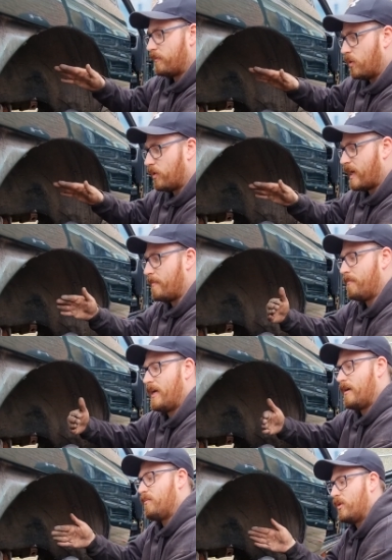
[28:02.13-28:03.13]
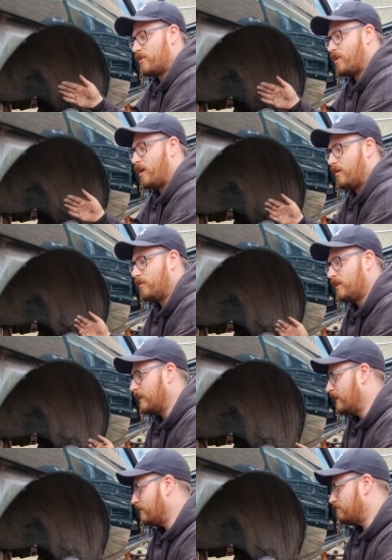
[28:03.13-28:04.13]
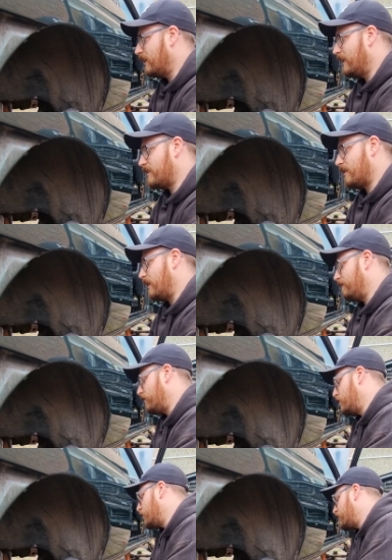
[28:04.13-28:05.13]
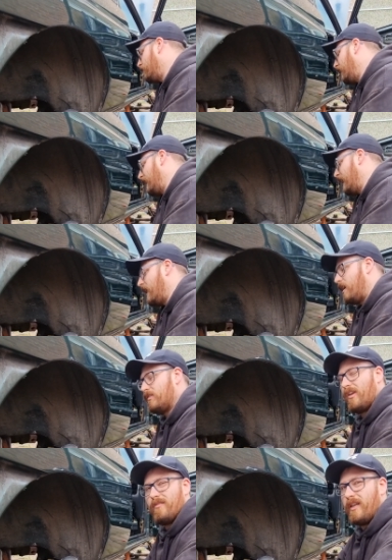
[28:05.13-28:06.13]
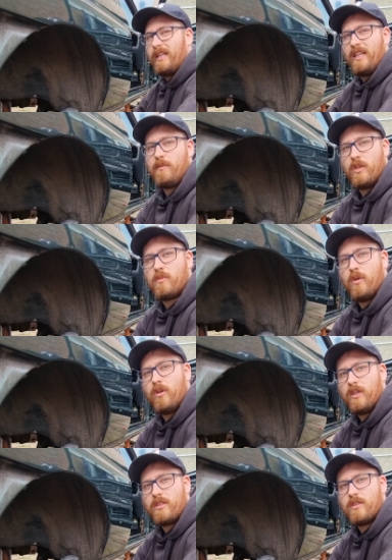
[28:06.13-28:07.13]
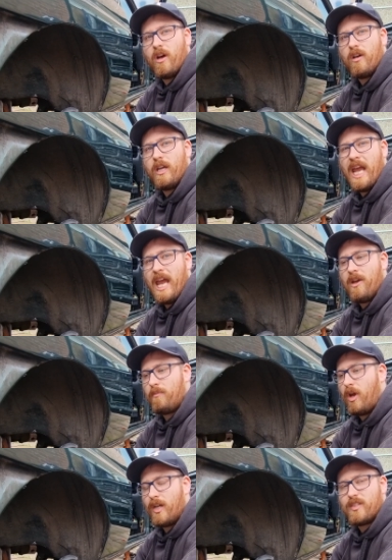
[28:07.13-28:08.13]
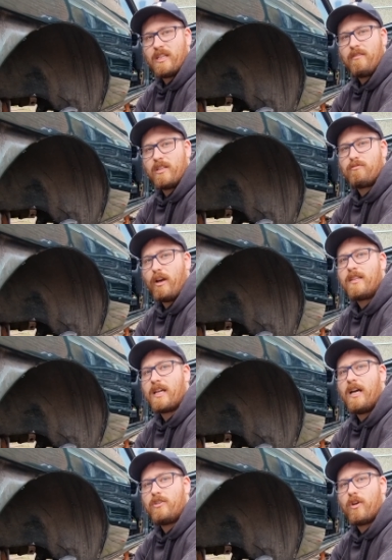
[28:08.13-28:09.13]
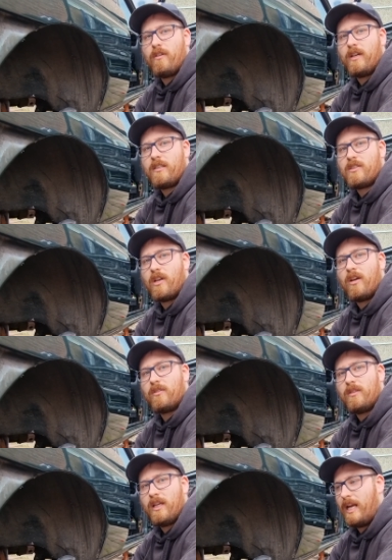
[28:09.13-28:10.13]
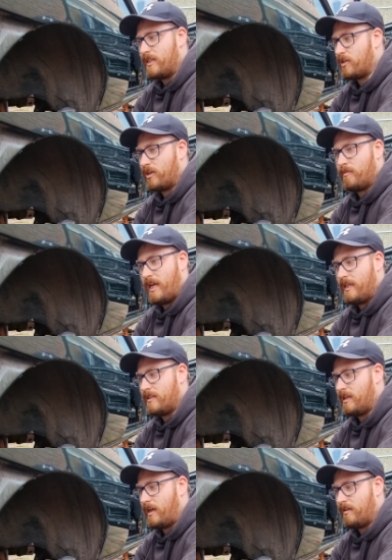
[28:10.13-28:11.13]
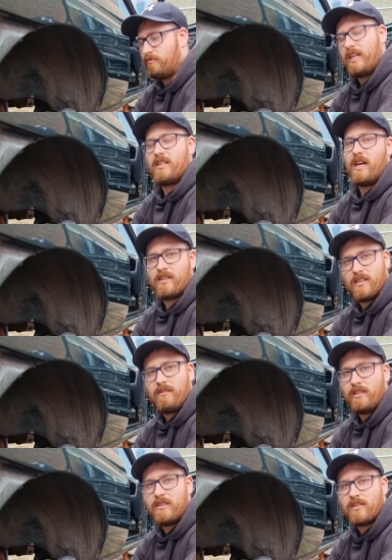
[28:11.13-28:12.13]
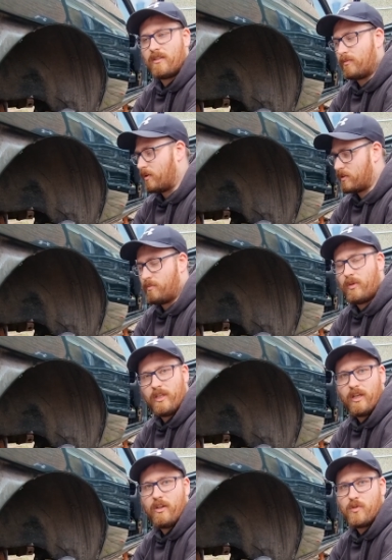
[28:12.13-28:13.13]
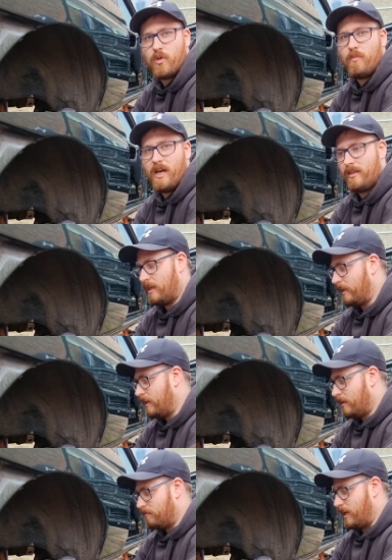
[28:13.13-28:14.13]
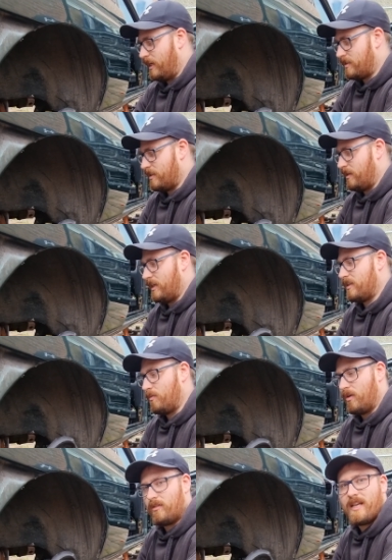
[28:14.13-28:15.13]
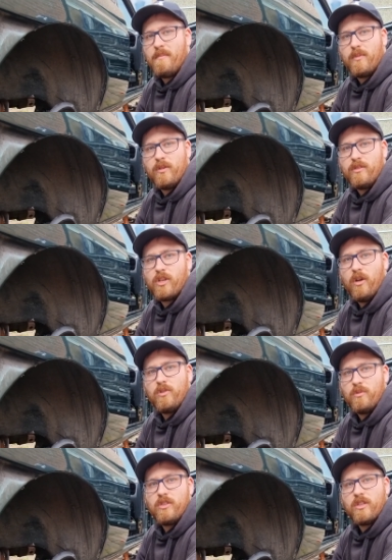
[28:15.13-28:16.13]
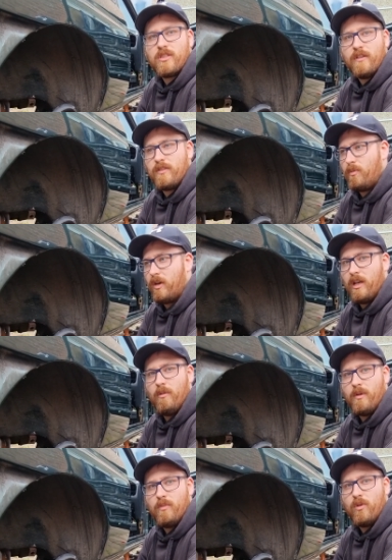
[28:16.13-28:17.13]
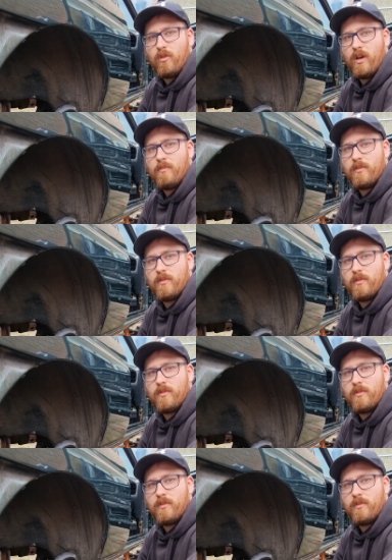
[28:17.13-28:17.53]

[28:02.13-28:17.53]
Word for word: more camber, more toe, realistically for adjustability I don't really need much more it's not I'm not a serious race car driver so and it's not going to be entered in any race car series so what's the point in going too mad no. realistically you want camber and toe to adjust if you want a little bit more grip